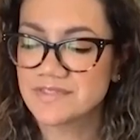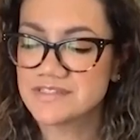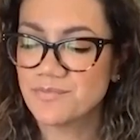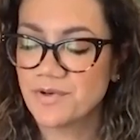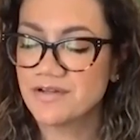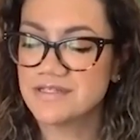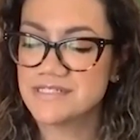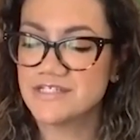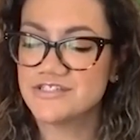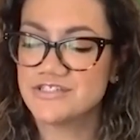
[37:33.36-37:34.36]
so part of the
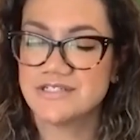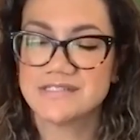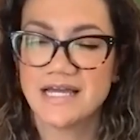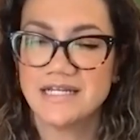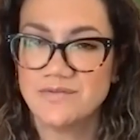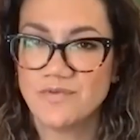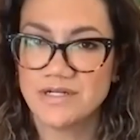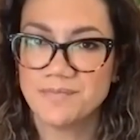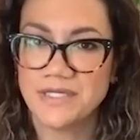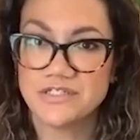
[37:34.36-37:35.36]
tension is i didn't want
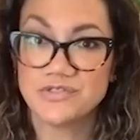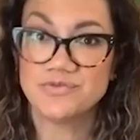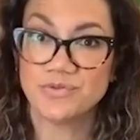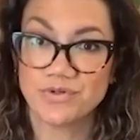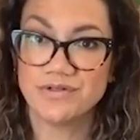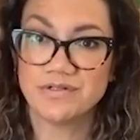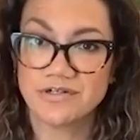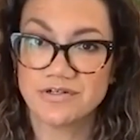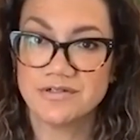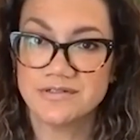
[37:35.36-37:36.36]
to be a tutorial
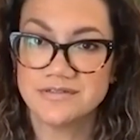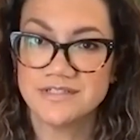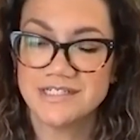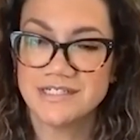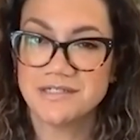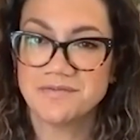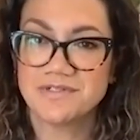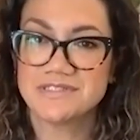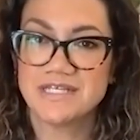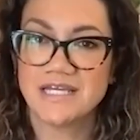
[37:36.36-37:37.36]
girl where
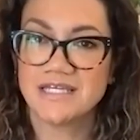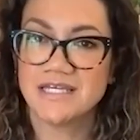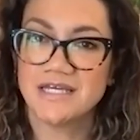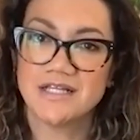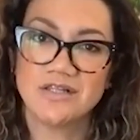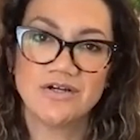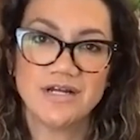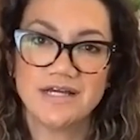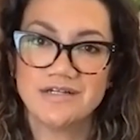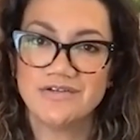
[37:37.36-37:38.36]
it's like learn
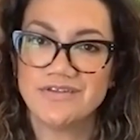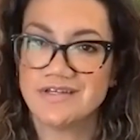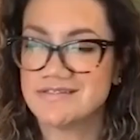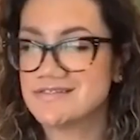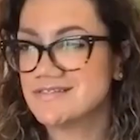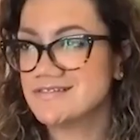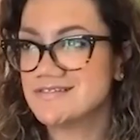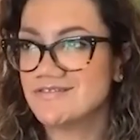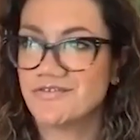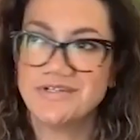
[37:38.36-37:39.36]
how to do this
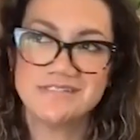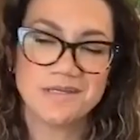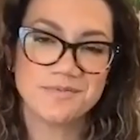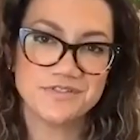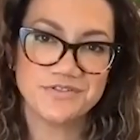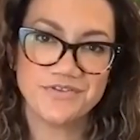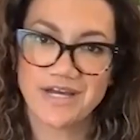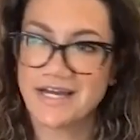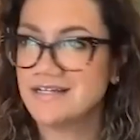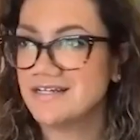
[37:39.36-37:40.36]
it's three steps to do
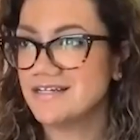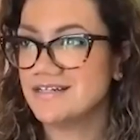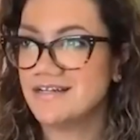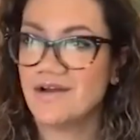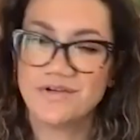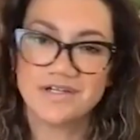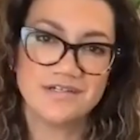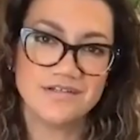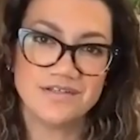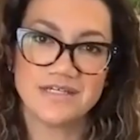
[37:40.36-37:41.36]
that now we're going
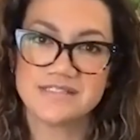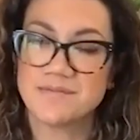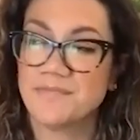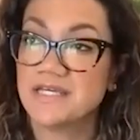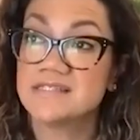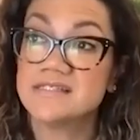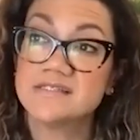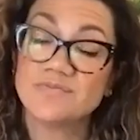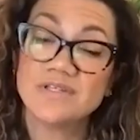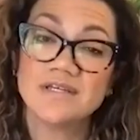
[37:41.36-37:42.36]
to do this because
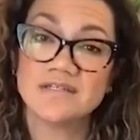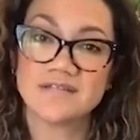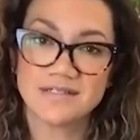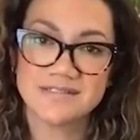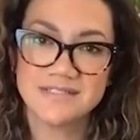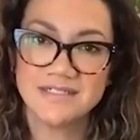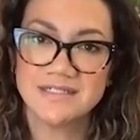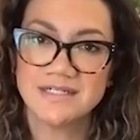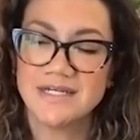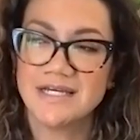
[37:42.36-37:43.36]
it's really exhausting
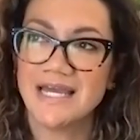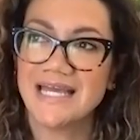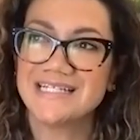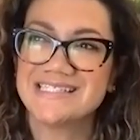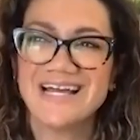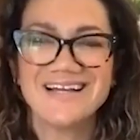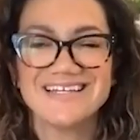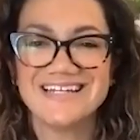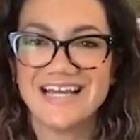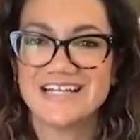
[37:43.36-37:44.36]
and it's that
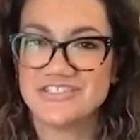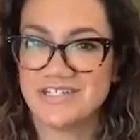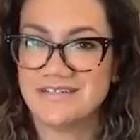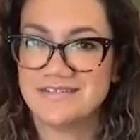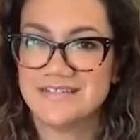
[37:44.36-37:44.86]
connection